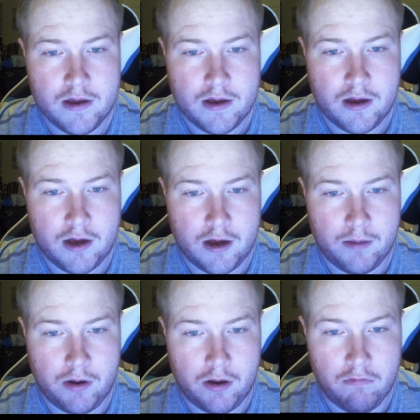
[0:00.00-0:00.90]

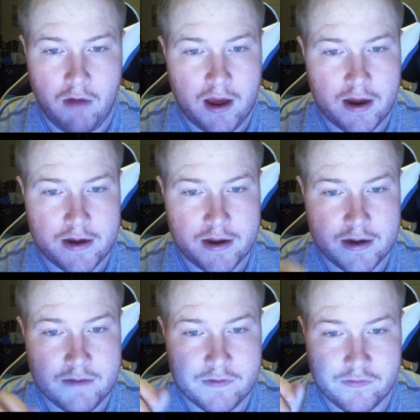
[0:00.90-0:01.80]
online, and
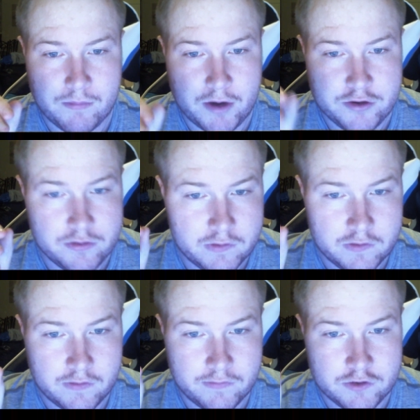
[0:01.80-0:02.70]
even for my usage
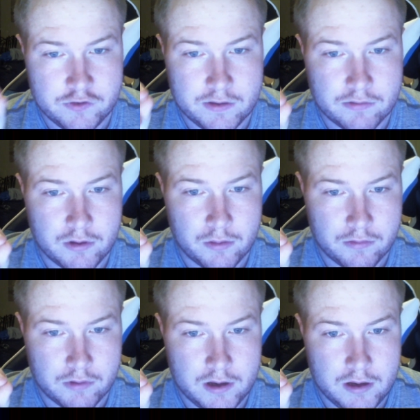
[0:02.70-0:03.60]
of the
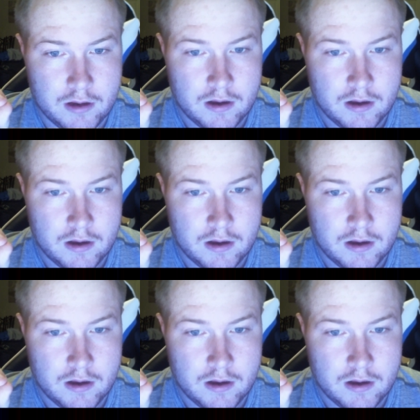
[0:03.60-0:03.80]
G303,